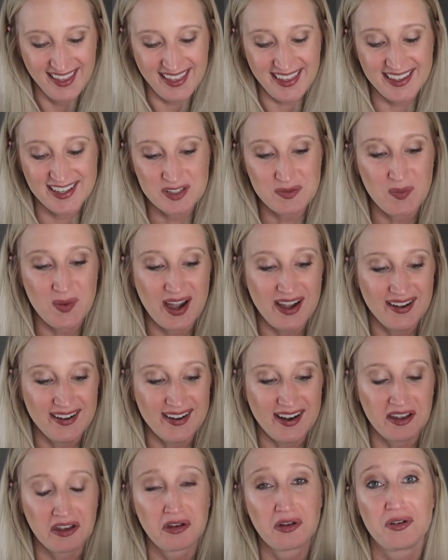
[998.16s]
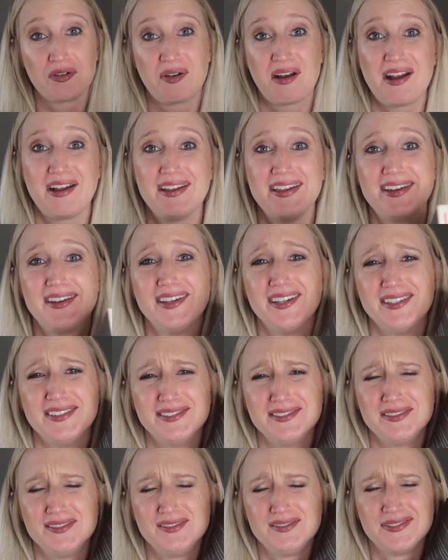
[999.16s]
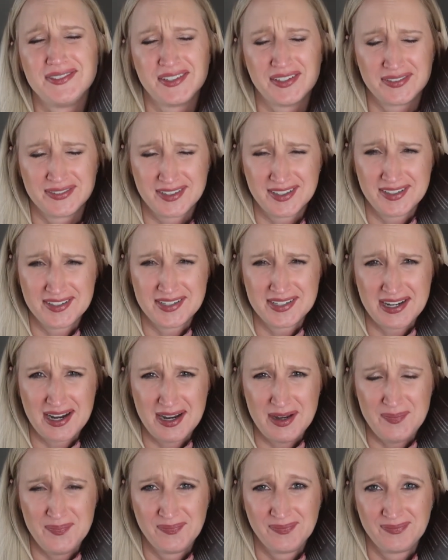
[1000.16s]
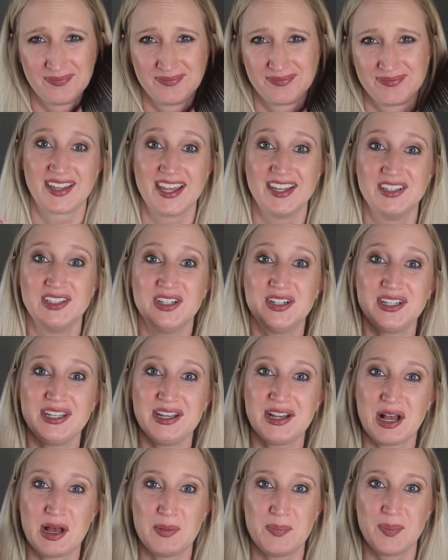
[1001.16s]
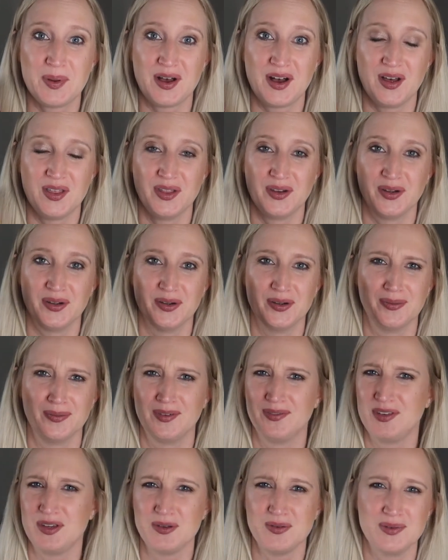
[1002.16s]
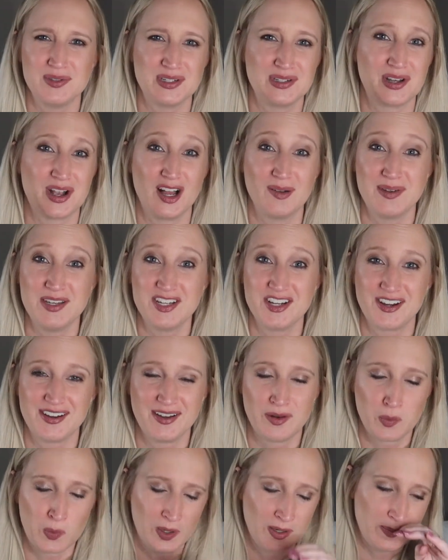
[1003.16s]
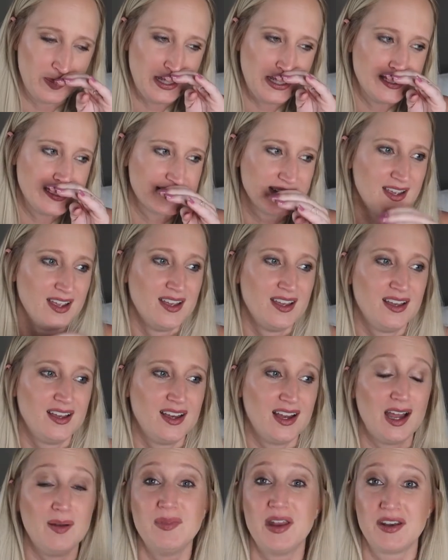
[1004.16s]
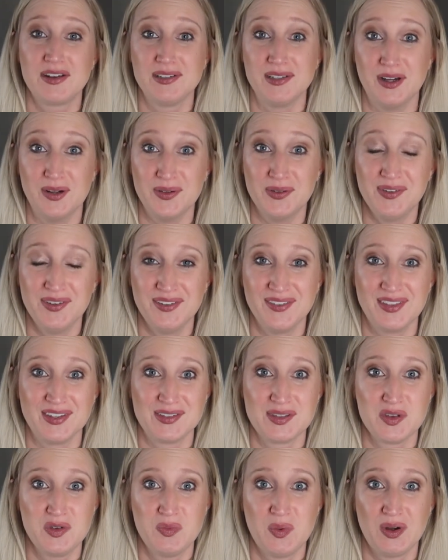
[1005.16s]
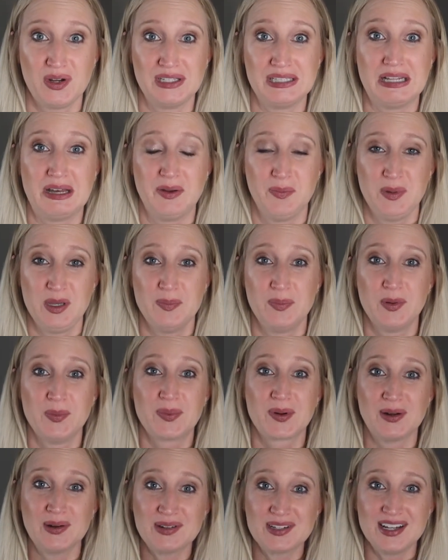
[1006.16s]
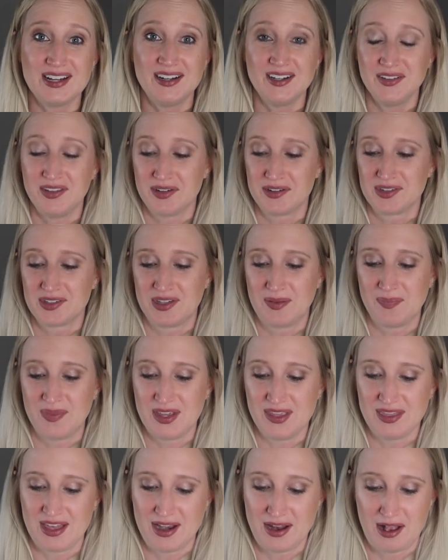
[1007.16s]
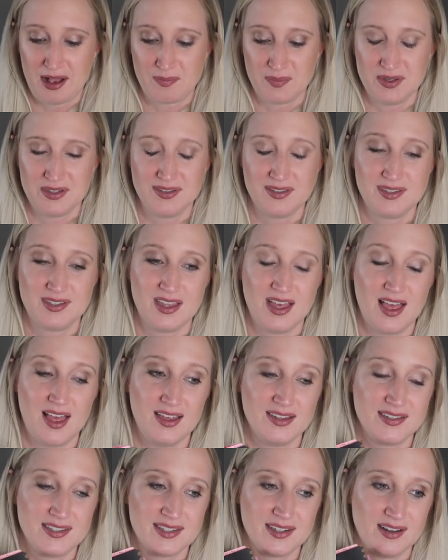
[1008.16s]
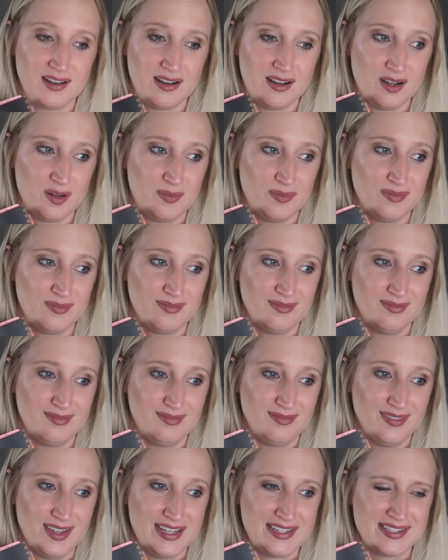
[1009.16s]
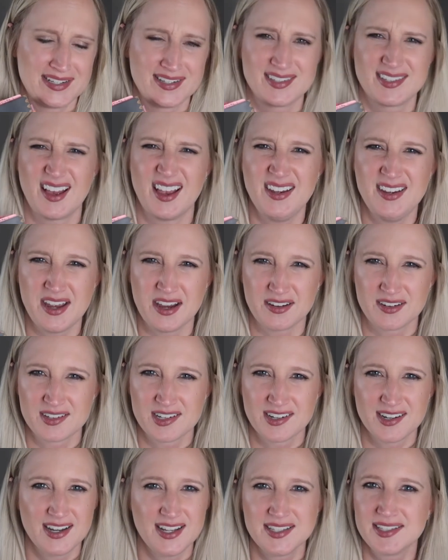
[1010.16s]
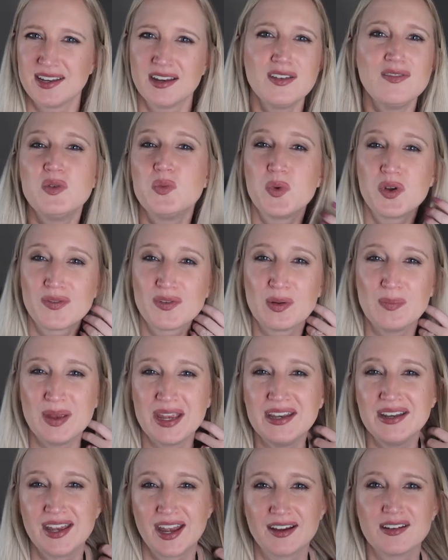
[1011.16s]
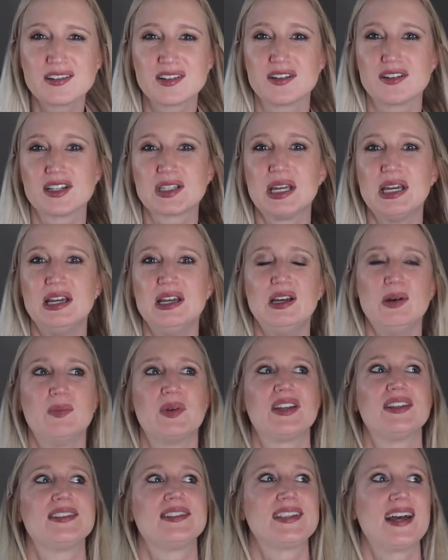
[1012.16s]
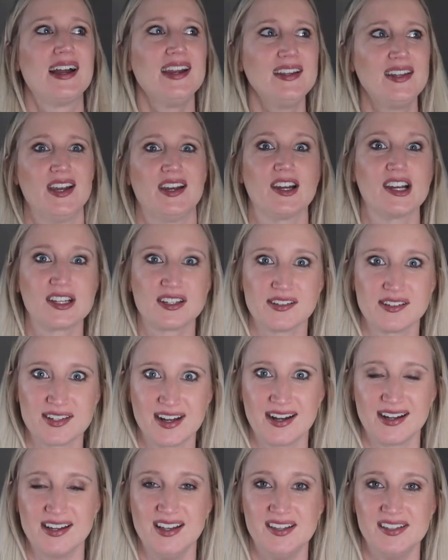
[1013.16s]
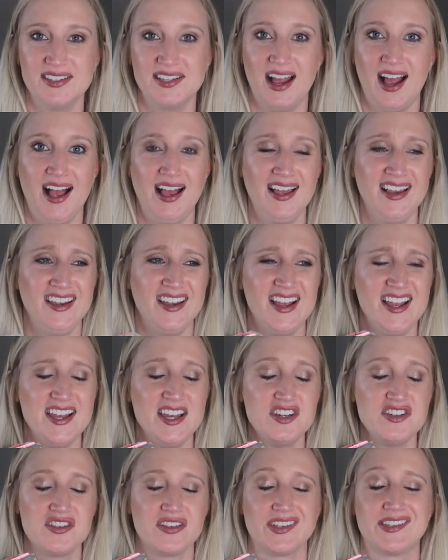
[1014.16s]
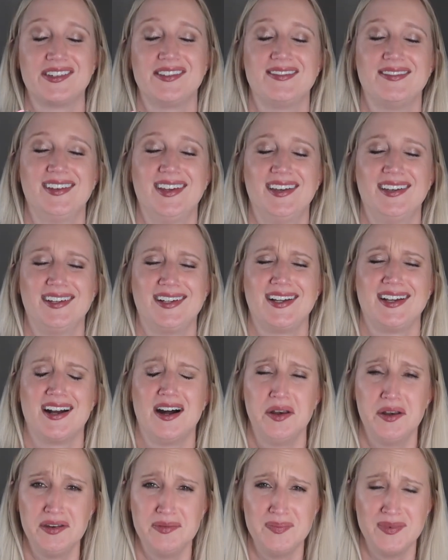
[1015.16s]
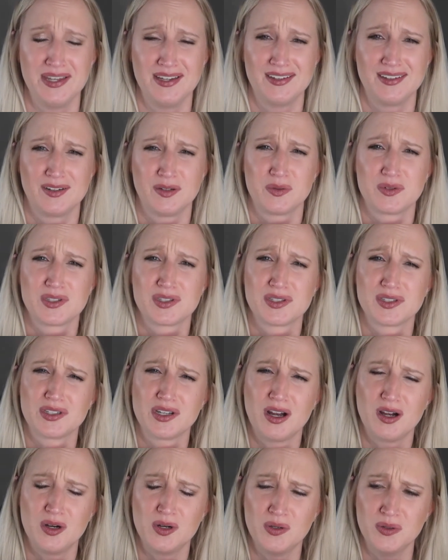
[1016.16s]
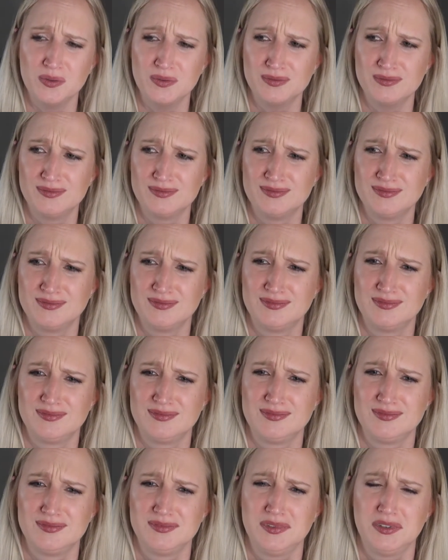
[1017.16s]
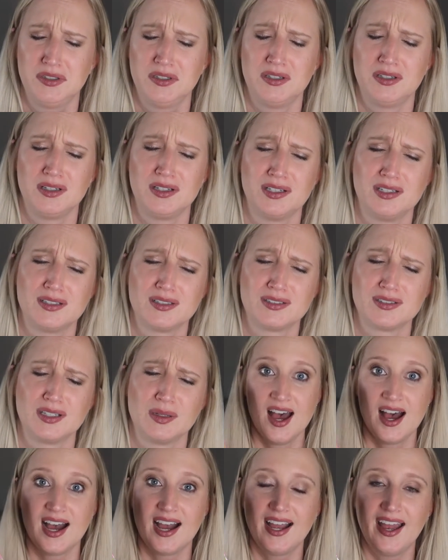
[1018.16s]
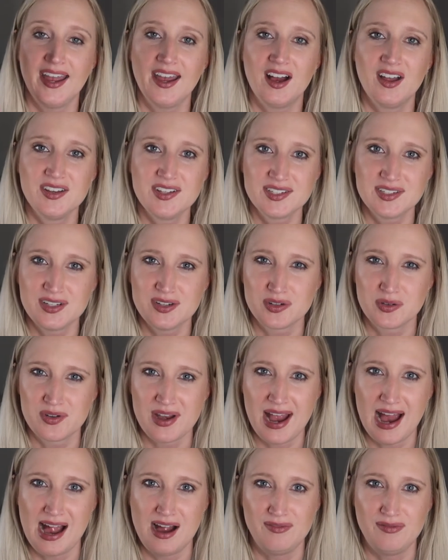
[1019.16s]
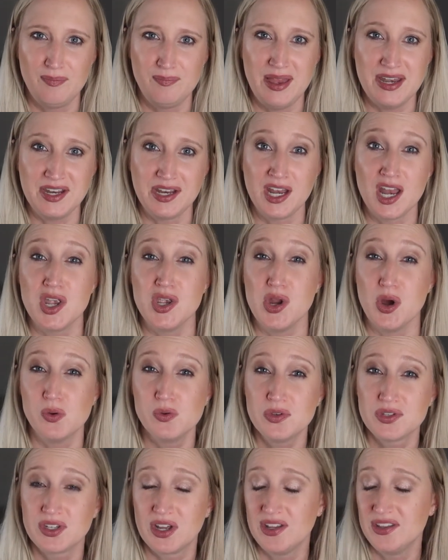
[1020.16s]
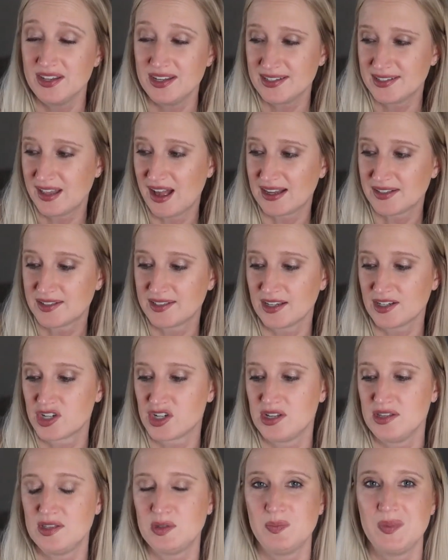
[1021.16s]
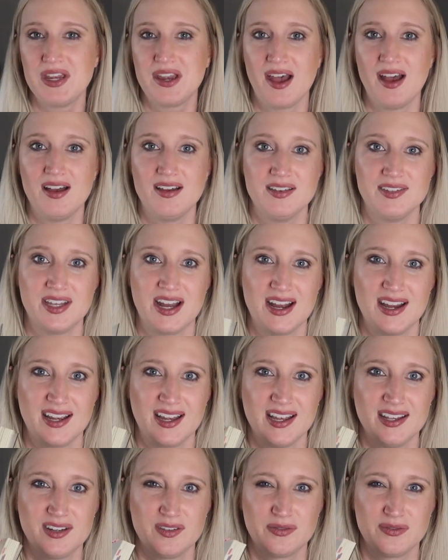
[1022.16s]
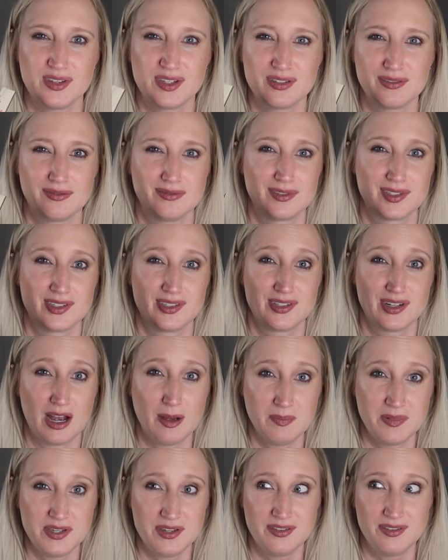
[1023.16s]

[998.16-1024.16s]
is where I cried for the first time. And looking up other reviews and commentary on War and Peace, I'm not alone. This is where a lot of people broke down. There's something that happens that um, it's a side character. It's not even one of our main characters, but a side character dies and it just gutted me and it was so Ugh. I honestly don't have many notes on these last sections because I kind of stopped